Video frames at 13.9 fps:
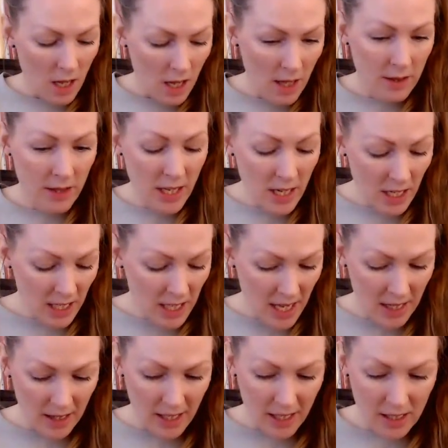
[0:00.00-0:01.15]
then I
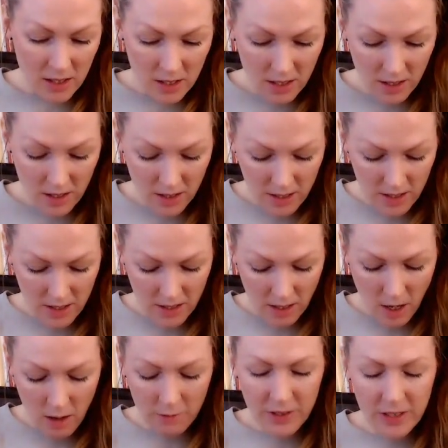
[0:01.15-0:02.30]
get like
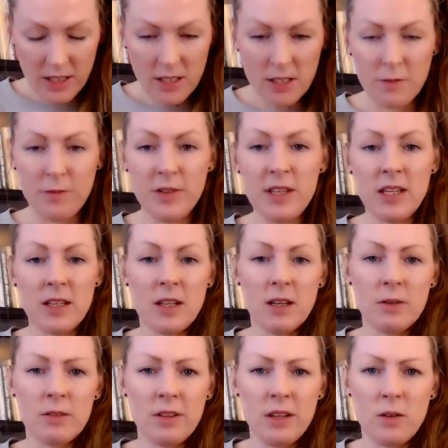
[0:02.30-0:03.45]
conflict and defeat, and
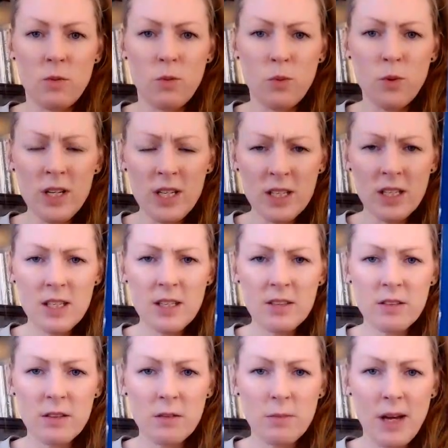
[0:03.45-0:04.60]
I was like, what? It
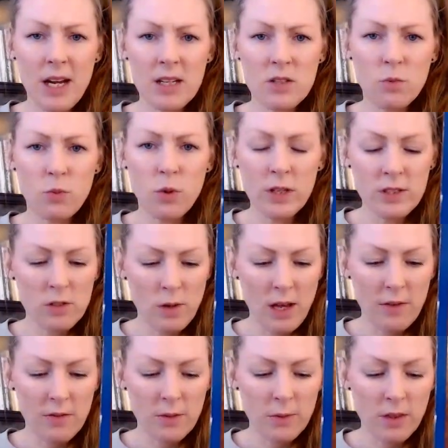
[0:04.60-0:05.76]
doesn't match
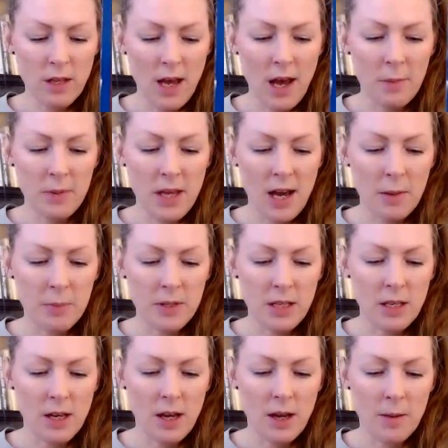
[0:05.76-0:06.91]
whatsoever with the
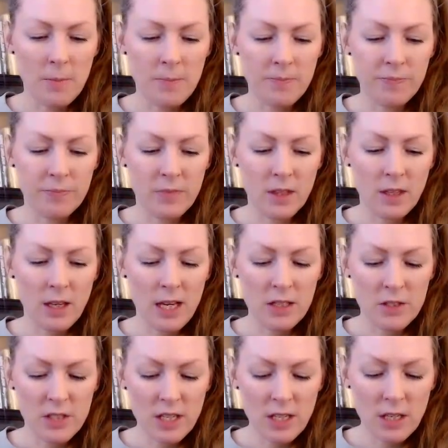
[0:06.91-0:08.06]
happy
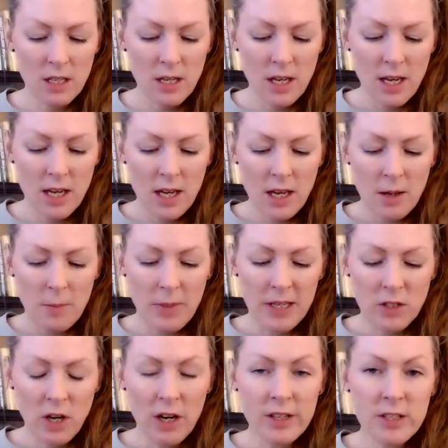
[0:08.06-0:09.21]
energy, but it
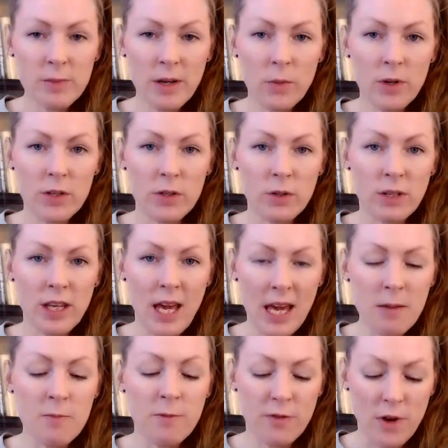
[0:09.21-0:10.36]
talks about where you
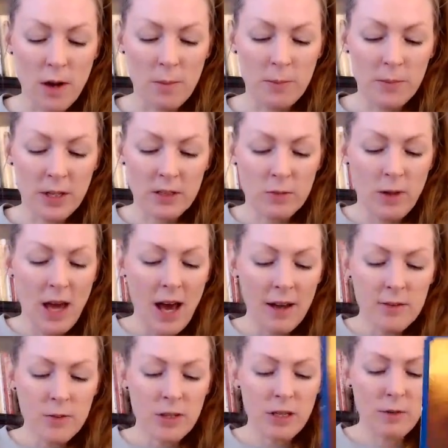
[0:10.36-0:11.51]
came from, because we
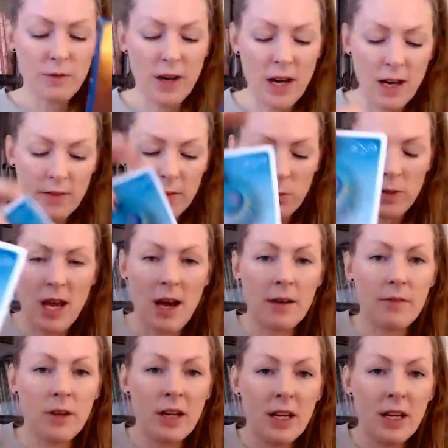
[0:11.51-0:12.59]
have 25 and we have